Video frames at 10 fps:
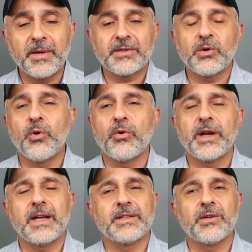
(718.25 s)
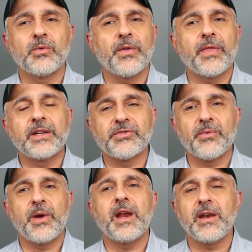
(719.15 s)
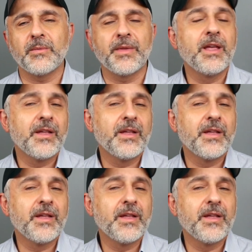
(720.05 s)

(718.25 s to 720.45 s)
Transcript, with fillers: about the coriander with that geranium.